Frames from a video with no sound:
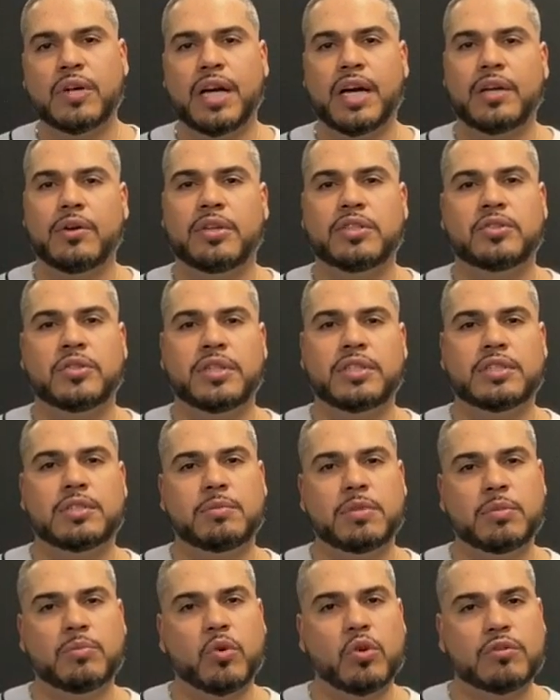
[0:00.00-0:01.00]
how do I train it to
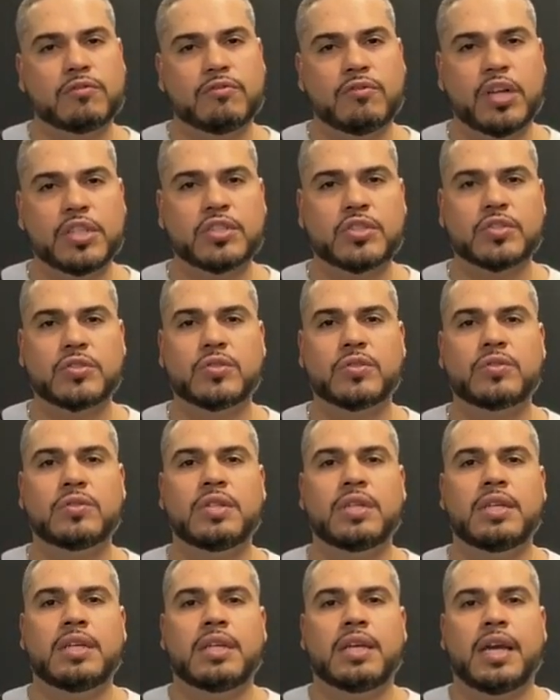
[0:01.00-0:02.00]
be more functional,
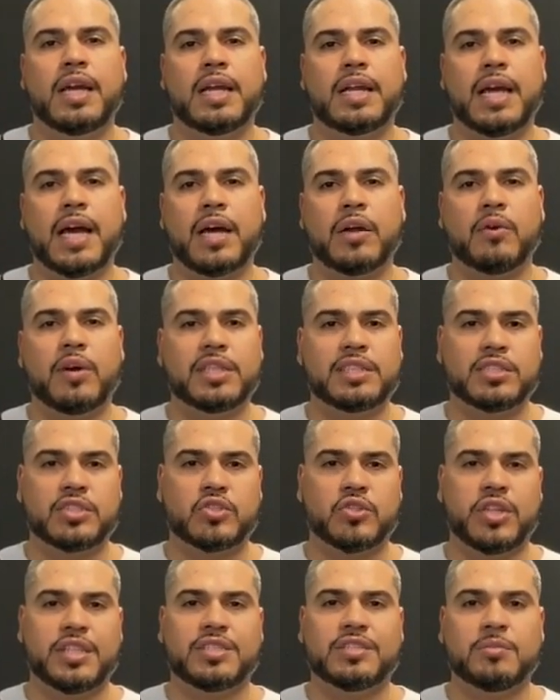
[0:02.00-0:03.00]
and how do I just
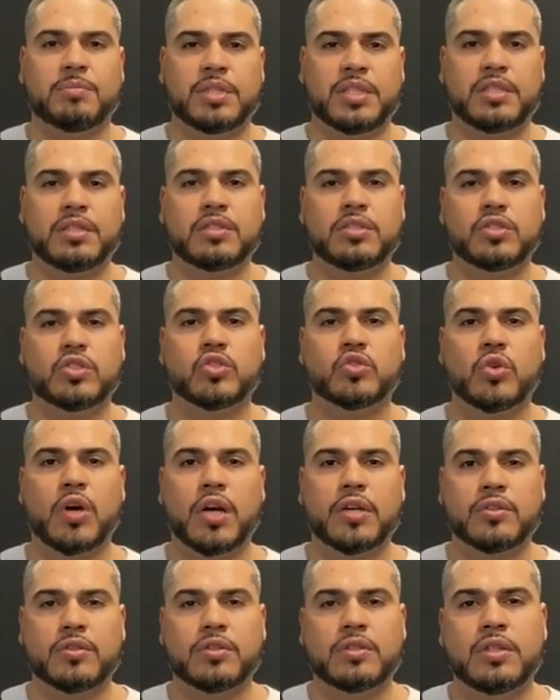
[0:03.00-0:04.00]
train it to be
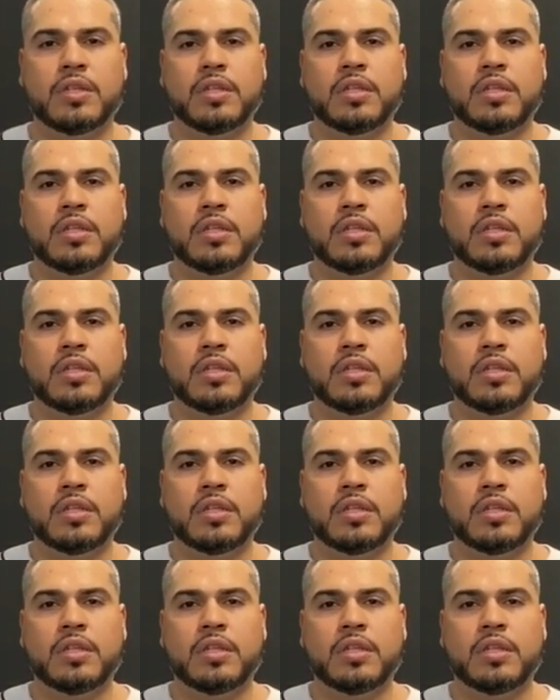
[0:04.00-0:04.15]
stronger.